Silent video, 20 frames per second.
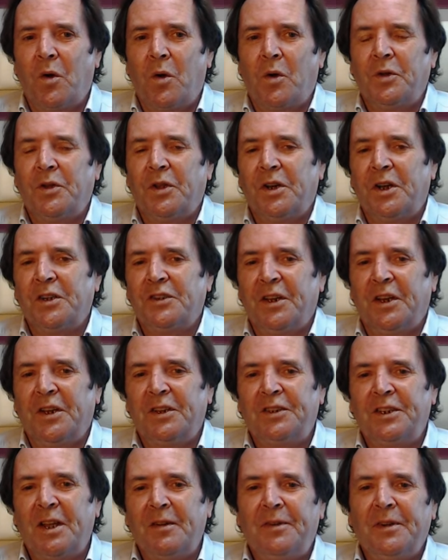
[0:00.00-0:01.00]
onerous
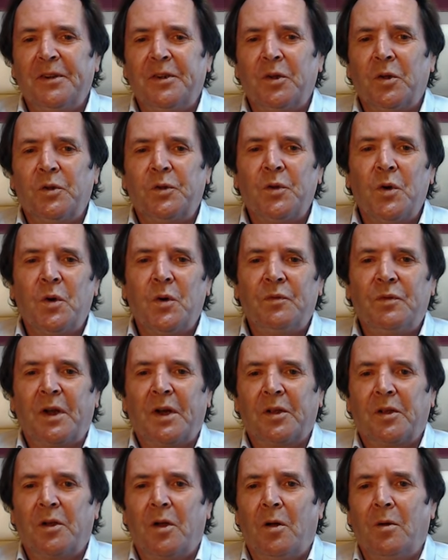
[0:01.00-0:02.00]
and difficult to
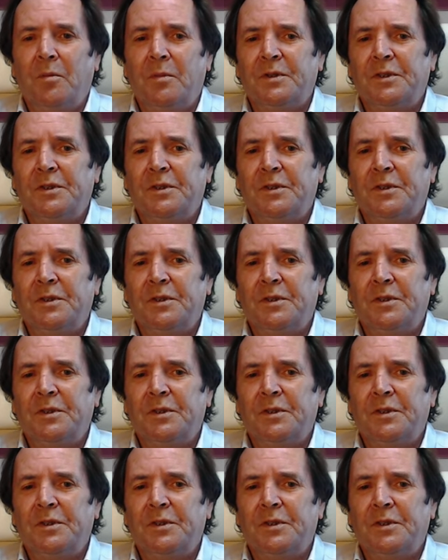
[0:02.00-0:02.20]
overcome